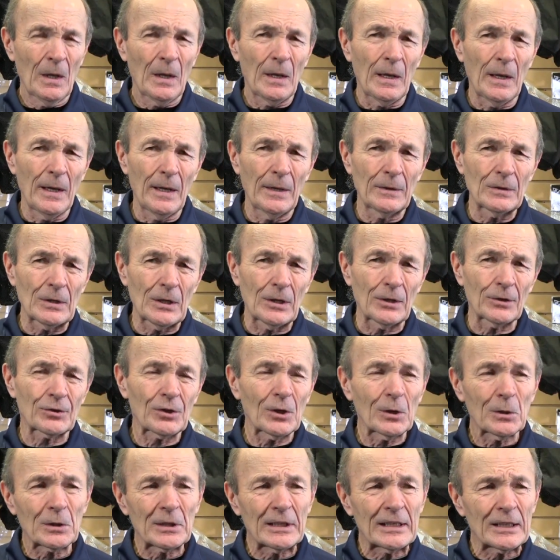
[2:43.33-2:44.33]
And
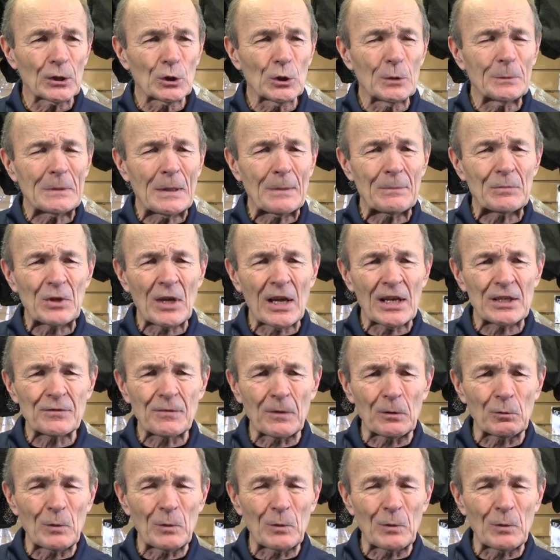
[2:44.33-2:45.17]
thirdly, aluminum tanks for